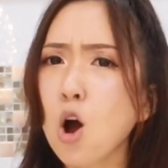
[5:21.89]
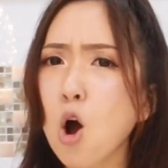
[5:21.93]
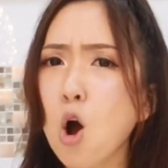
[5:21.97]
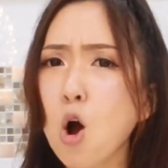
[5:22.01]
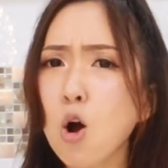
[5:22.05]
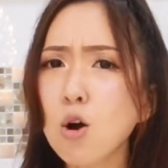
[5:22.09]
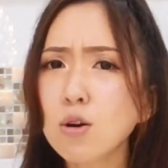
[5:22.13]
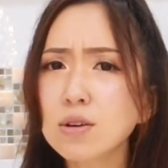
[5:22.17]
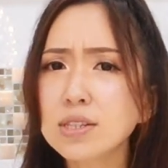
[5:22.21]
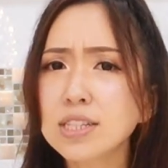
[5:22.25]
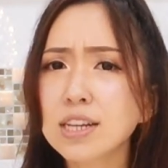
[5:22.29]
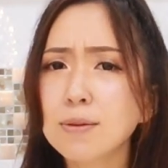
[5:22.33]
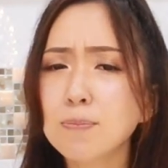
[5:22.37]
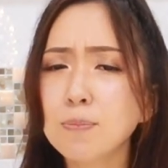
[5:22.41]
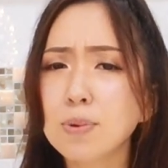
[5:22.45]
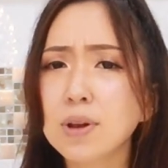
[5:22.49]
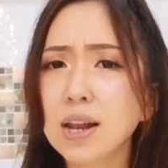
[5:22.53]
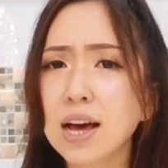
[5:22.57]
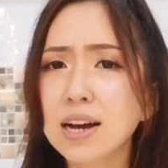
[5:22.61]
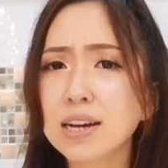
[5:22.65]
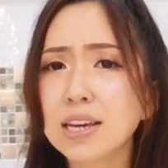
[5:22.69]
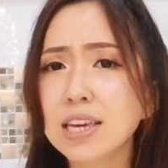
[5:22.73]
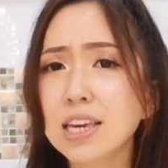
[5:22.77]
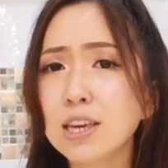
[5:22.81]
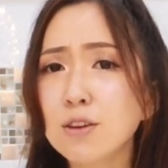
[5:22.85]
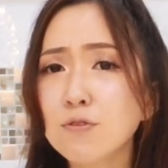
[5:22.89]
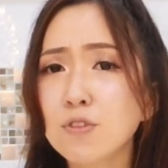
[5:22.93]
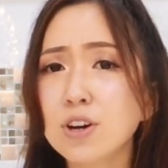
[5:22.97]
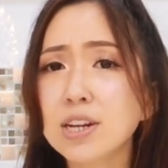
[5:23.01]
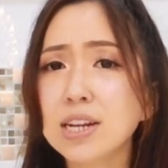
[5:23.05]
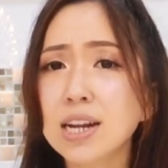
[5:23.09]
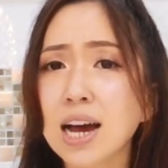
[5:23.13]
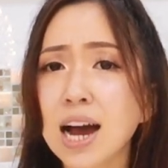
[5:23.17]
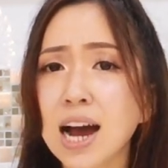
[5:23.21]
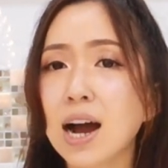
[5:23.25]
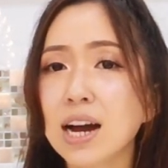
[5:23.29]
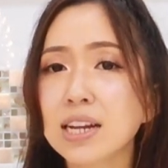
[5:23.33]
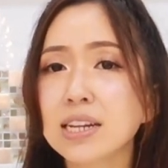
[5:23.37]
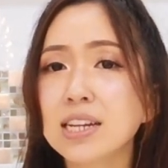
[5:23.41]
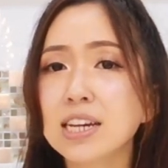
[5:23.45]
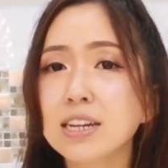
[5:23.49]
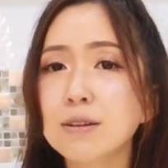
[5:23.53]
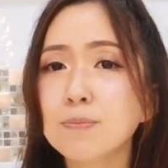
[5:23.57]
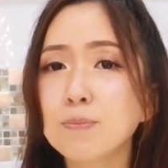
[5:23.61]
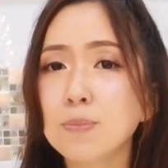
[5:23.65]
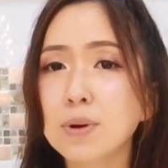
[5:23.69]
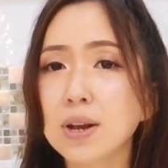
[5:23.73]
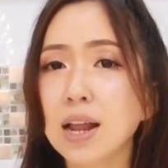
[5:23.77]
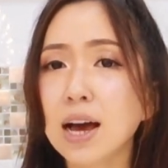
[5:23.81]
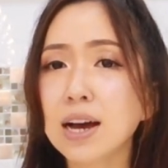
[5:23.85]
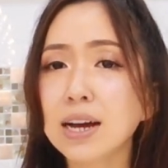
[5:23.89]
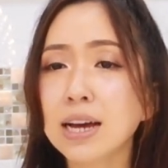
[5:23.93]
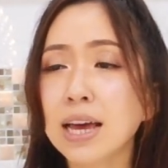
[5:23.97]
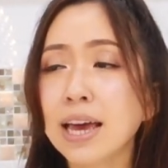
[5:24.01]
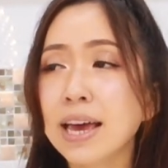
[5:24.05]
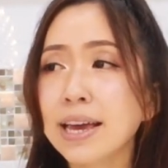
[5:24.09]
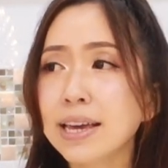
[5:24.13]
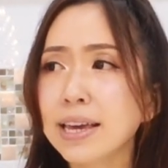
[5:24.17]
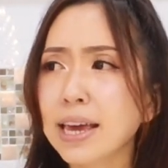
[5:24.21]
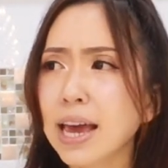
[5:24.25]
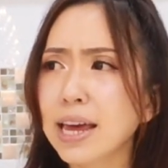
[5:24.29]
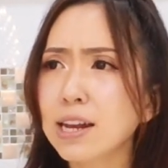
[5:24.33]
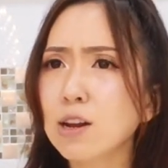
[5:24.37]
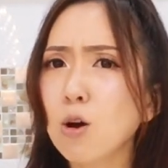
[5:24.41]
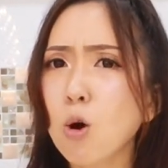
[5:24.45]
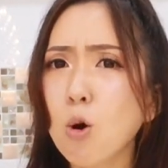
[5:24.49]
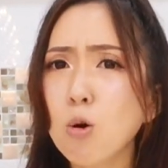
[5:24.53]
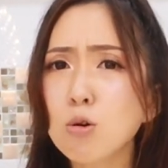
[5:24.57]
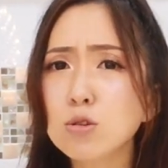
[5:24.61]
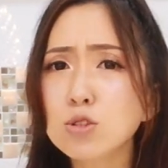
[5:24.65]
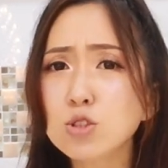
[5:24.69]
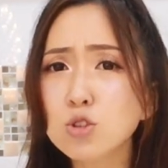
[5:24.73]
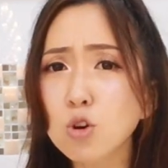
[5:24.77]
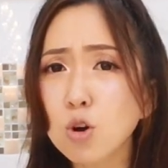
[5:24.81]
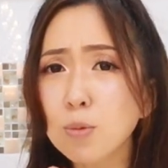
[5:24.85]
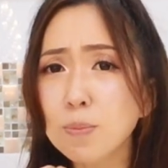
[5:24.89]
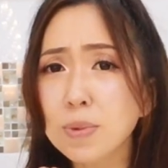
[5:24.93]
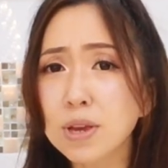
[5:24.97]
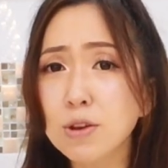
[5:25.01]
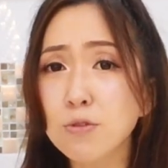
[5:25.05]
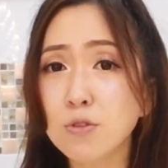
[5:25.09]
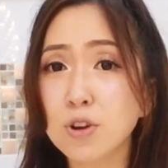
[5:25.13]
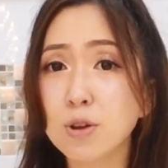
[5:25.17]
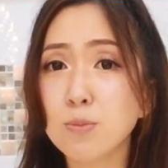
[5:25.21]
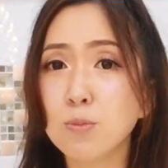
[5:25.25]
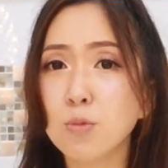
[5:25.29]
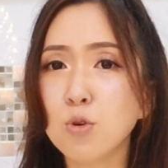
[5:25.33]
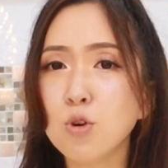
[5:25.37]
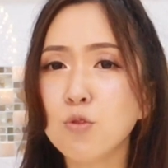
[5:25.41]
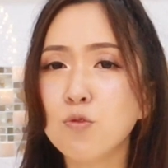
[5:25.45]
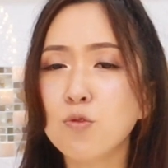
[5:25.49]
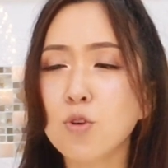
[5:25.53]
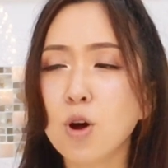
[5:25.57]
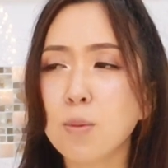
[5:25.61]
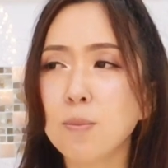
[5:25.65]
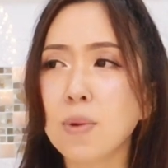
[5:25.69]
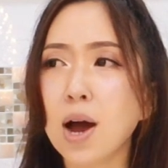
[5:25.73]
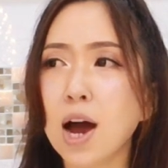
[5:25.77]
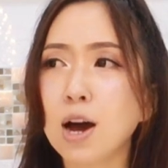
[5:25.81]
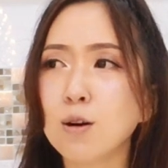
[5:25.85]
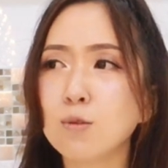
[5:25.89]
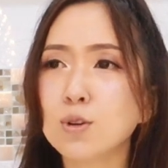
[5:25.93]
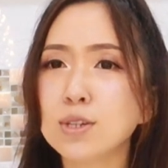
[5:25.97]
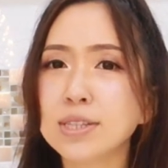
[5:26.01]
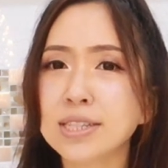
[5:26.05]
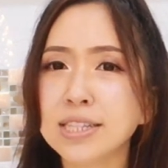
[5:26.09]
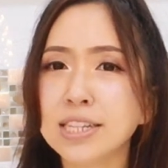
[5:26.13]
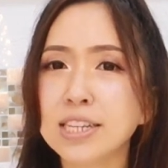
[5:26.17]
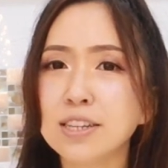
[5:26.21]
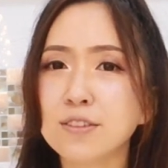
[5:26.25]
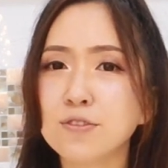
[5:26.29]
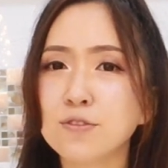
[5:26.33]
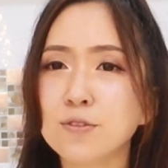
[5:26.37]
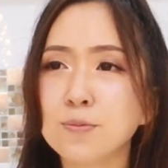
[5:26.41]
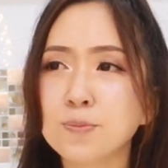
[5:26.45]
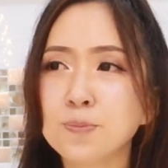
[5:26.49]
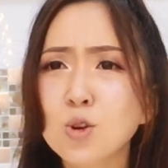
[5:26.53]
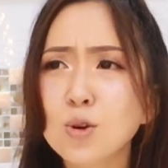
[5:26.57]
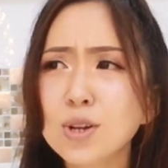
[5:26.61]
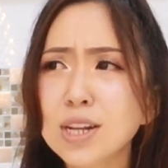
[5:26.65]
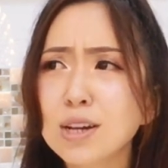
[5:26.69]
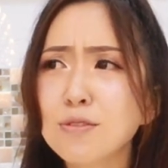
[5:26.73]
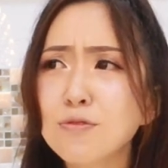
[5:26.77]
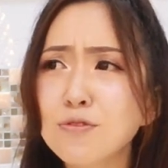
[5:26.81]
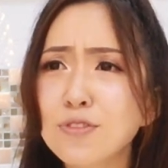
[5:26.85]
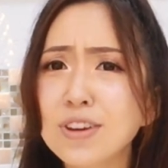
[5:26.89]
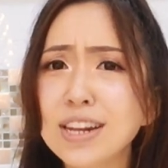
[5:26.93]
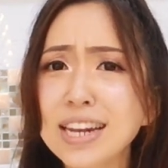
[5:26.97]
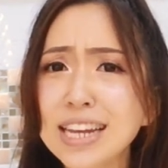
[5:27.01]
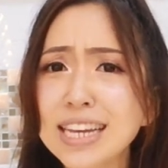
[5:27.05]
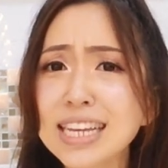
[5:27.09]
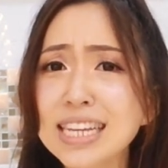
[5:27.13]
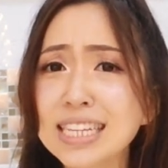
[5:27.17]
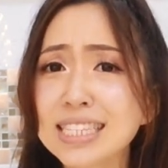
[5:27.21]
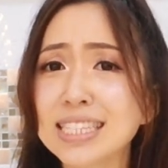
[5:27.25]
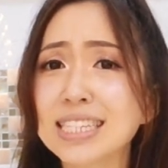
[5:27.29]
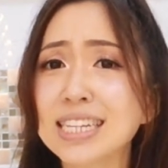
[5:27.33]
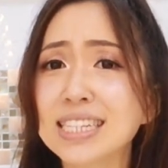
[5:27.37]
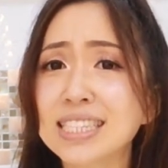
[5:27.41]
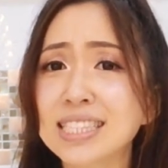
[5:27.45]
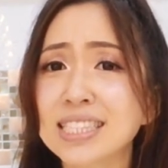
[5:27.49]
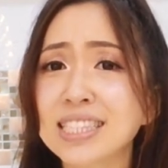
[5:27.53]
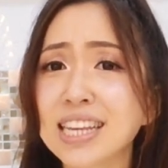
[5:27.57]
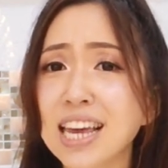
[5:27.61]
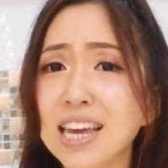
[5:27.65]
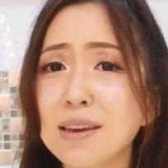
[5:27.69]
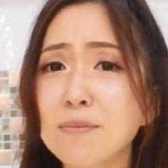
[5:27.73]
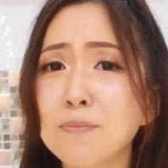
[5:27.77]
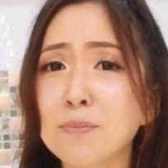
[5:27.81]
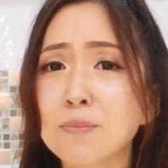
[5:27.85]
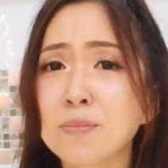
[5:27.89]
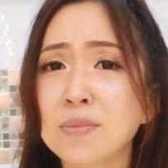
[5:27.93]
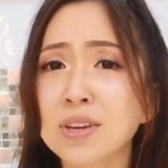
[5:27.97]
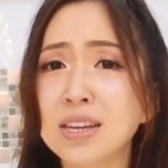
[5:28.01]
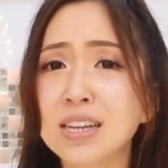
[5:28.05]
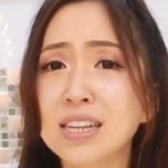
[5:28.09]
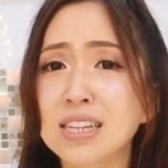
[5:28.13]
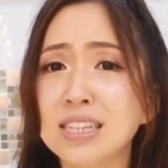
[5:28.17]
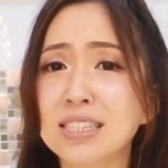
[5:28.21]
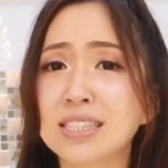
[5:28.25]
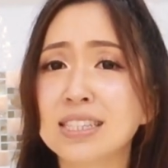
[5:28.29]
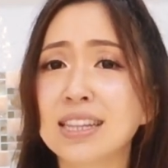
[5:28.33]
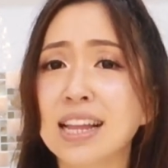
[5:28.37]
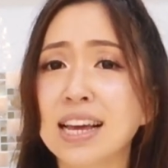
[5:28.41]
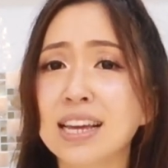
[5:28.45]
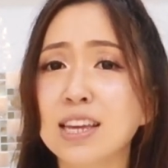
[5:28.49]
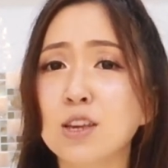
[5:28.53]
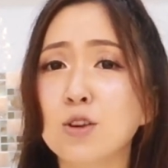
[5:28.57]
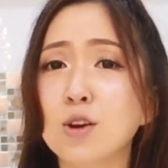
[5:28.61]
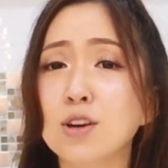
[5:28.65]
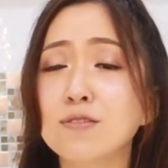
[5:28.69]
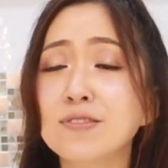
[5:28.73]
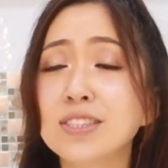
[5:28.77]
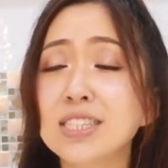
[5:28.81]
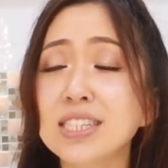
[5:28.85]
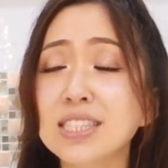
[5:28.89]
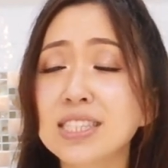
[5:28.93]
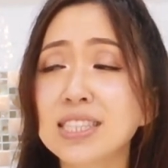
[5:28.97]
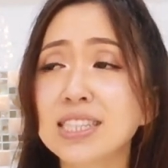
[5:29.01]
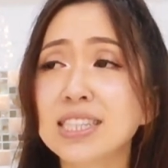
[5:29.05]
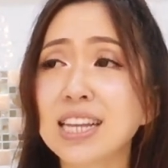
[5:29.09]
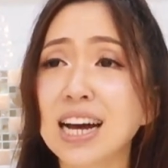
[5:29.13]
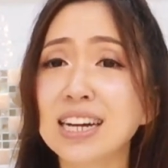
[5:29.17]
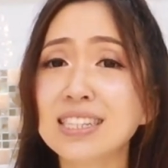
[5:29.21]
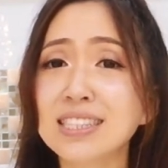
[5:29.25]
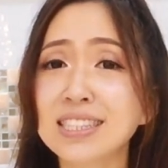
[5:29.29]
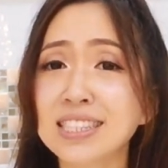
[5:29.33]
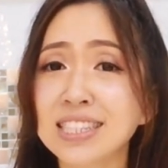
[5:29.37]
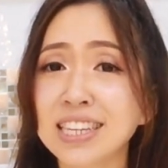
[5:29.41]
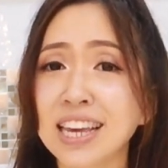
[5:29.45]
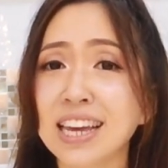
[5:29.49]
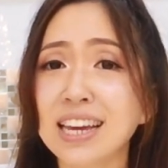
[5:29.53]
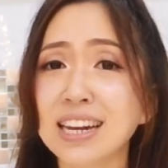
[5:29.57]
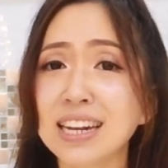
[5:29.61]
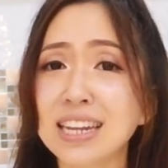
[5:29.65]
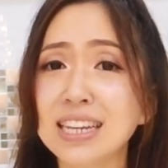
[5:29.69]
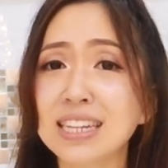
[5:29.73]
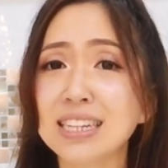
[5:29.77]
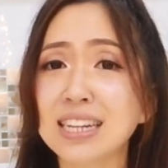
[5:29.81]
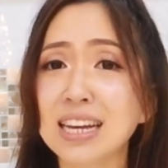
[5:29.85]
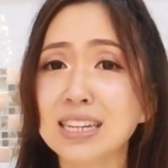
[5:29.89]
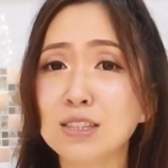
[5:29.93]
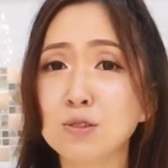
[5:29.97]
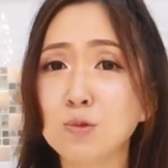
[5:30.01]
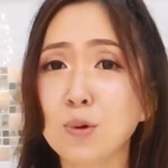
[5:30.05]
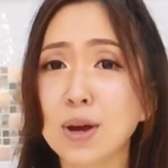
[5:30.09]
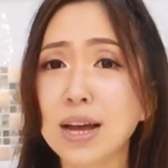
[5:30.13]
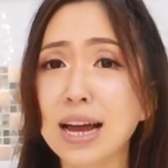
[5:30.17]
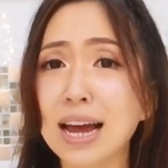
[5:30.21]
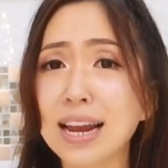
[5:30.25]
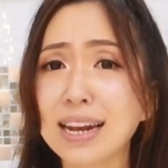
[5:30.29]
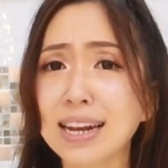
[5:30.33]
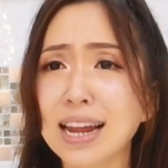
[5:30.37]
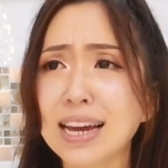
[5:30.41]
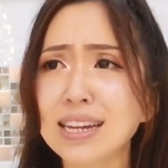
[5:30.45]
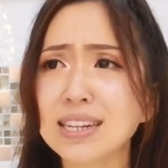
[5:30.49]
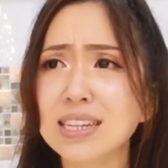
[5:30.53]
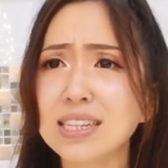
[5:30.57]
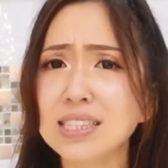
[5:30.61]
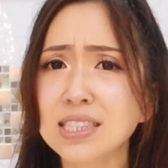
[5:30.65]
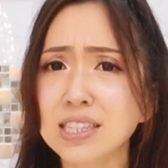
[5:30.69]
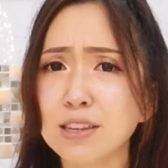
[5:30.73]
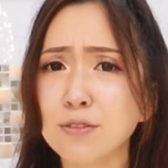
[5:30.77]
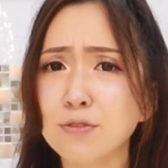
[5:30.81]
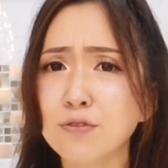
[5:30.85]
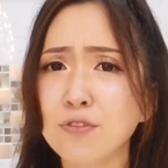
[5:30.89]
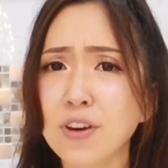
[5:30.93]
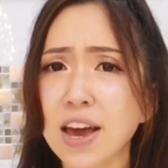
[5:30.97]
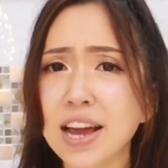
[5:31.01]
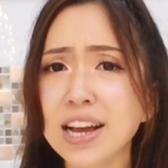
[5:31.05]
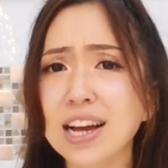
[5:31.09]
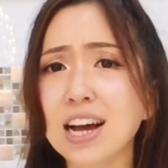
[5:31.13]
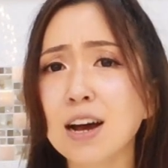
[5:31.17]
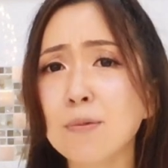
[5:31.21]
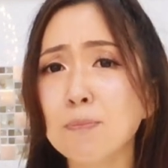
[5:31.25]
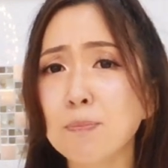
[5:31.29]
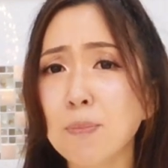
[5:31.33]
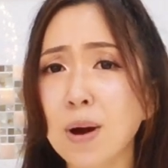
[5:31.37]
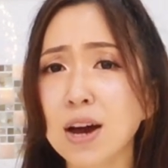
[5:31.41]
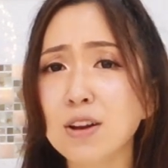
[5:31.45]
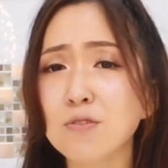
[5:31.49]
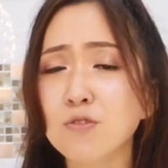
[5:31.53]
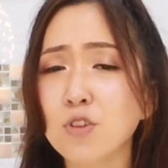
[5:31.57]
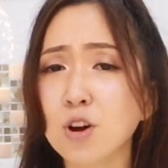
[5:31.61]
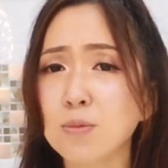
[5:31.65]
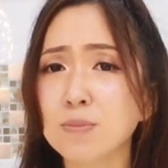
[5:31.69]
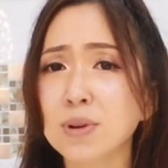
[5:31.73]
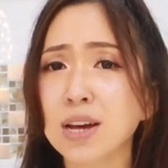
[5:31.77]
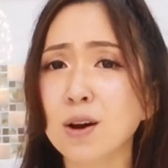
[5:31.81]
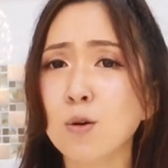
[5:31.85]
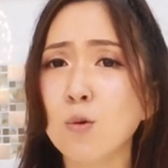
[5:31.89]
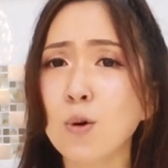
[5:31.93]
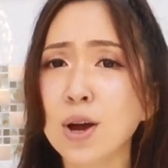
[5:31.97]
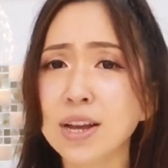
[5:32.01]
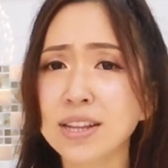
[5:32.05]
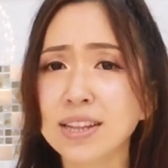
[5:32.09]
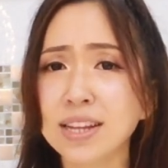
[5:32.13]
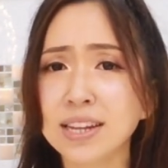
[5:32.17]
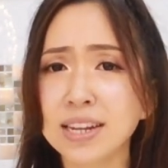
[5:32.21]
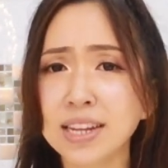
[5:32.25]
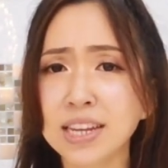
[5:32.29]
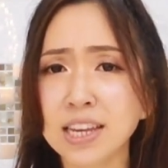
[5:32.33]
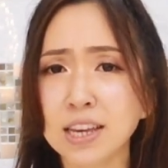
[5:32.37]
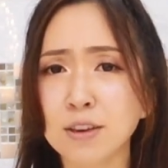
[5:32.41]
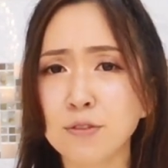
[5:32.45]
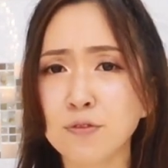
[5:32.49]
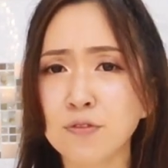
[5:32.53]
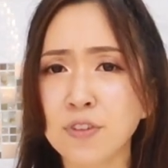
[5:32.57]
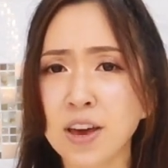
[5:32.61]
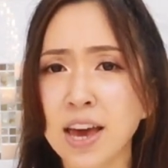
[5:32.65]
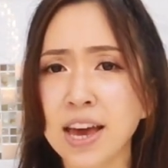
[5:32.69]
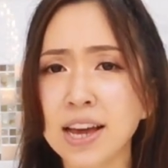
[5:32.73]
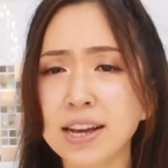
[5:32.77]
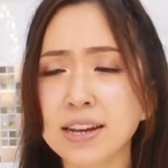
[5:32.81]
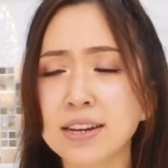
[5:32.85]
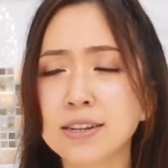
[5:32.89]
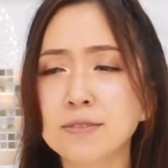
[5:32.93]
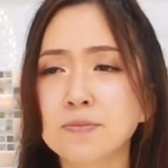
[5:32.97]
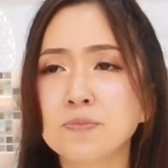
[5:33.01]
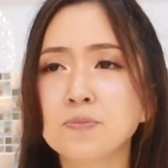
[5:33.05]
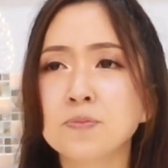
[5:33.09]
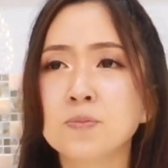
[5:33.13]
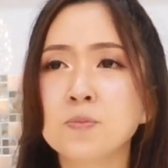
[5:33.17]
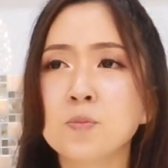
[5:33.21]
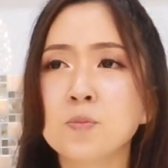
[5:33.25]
All the plaque, even hardened plaque, can also be removed from our teeth. So the feeling is the same. It's like you have just done scaling. That's why I like this effect apart from the whitening effect.